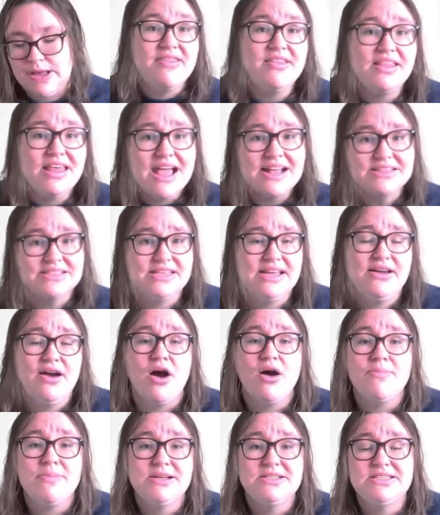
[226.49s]
And the last thing
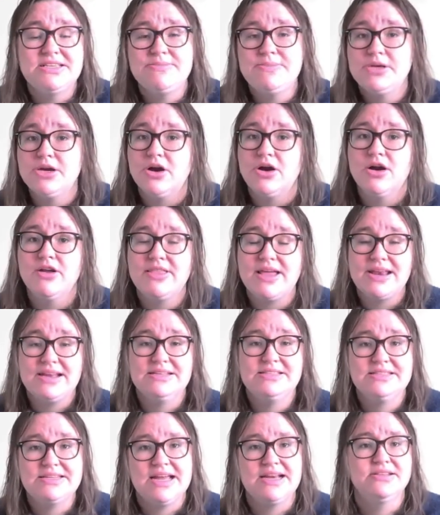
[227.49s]
on my TBR that
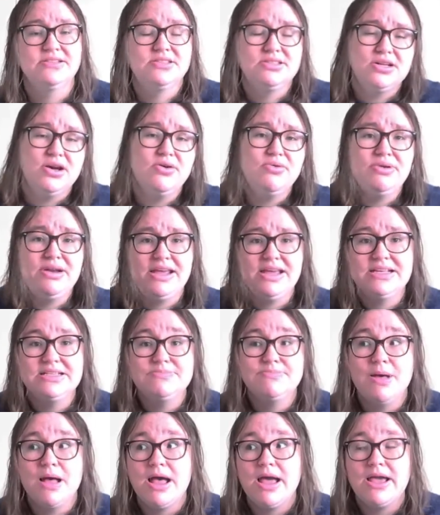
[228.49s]
is set in stone is
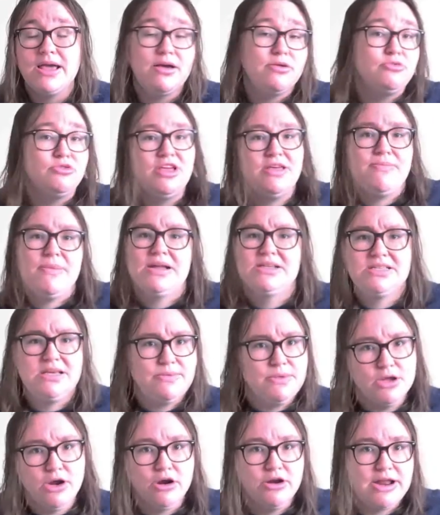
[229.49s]
my Get My
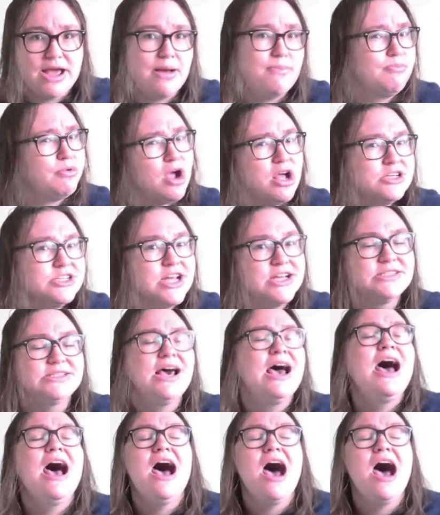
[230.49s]
TBR Down project.